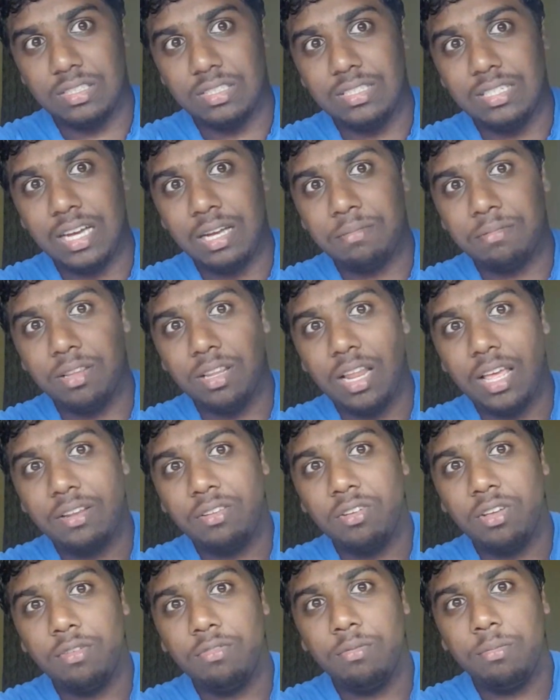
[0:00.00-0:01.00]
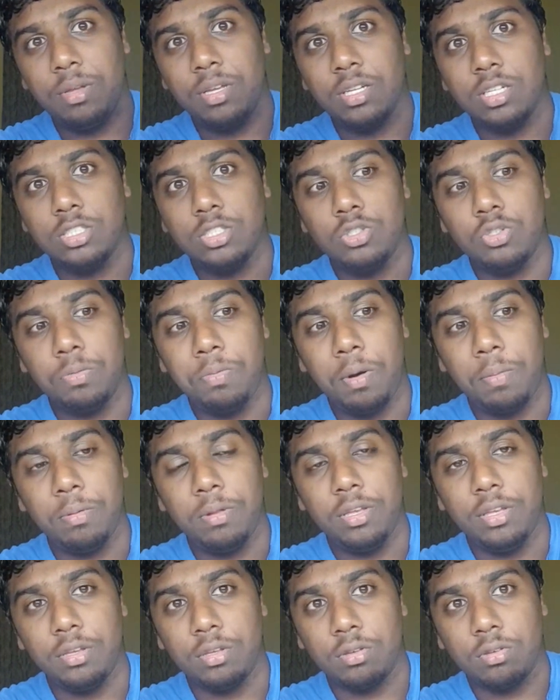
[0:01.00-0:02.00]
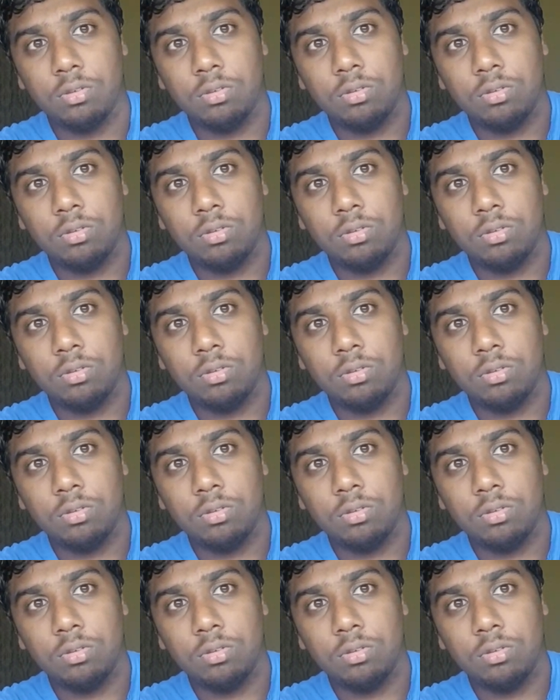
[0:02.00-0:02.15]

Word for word: Damn, the light not even making it show properly.